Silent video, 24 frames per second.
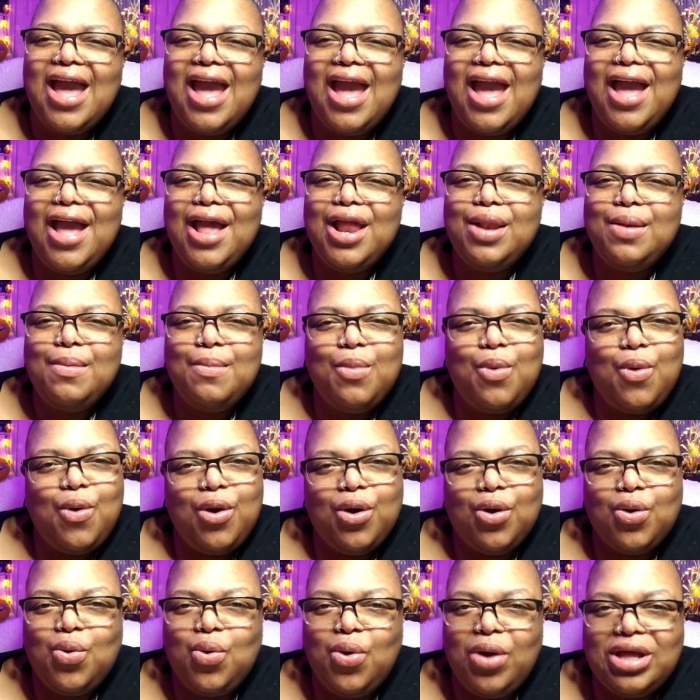and
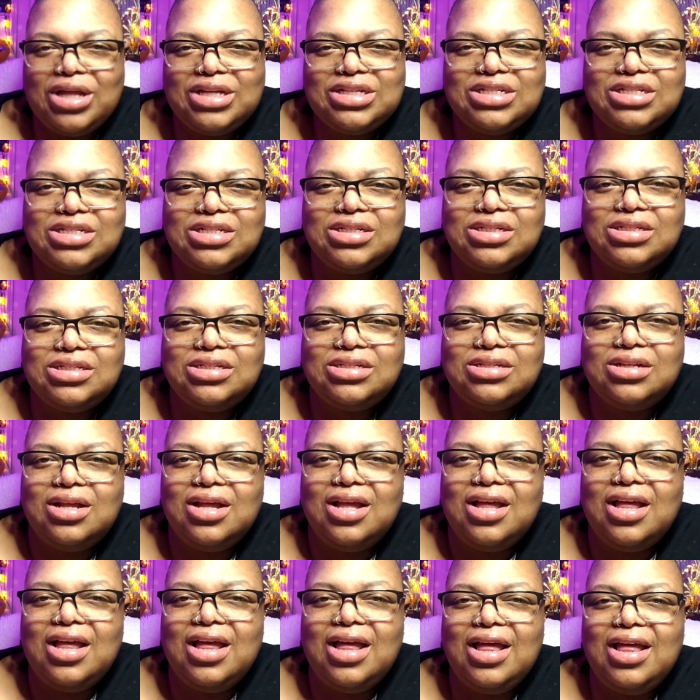more questions
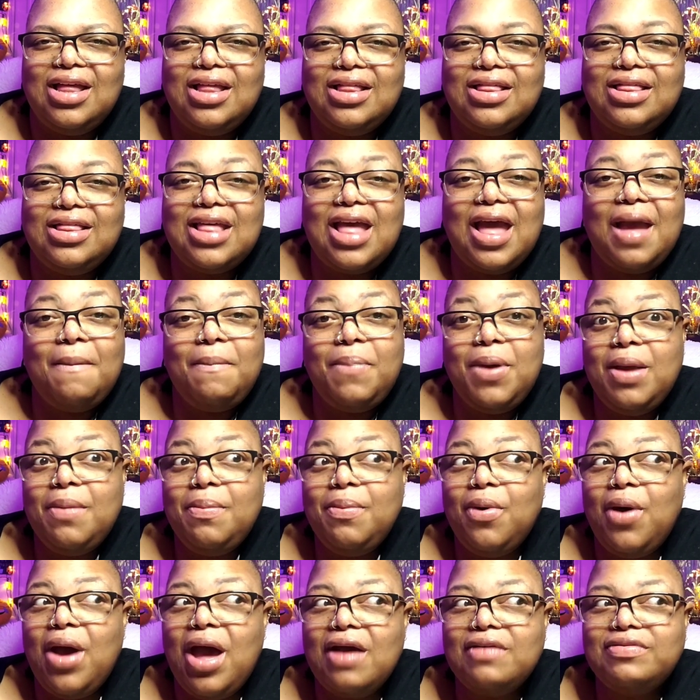that people